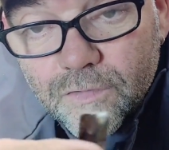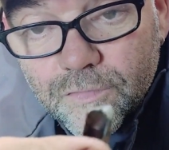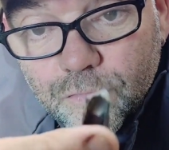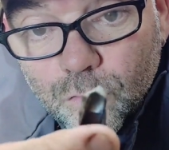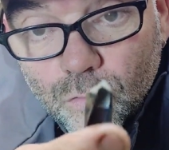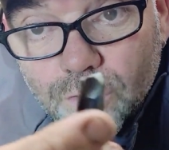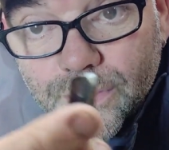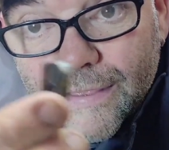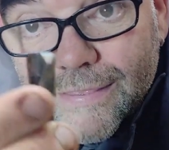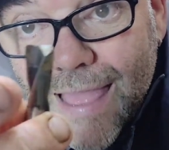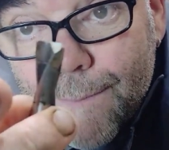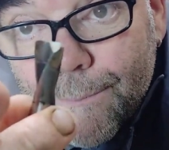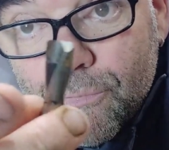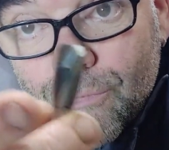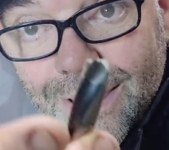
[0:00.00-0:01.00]
for the
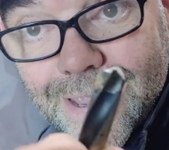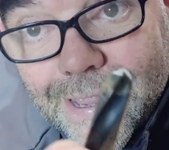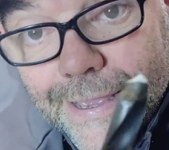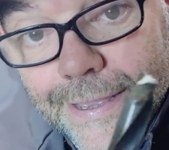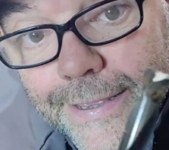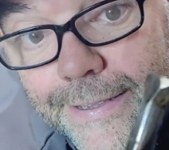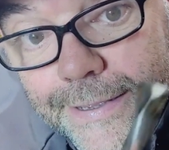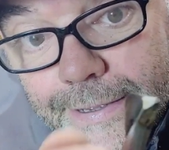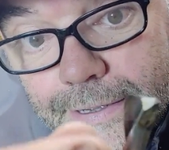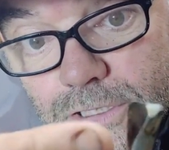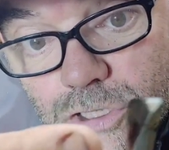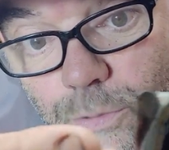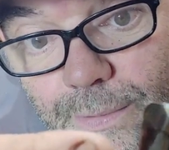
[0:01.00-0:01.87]
debris to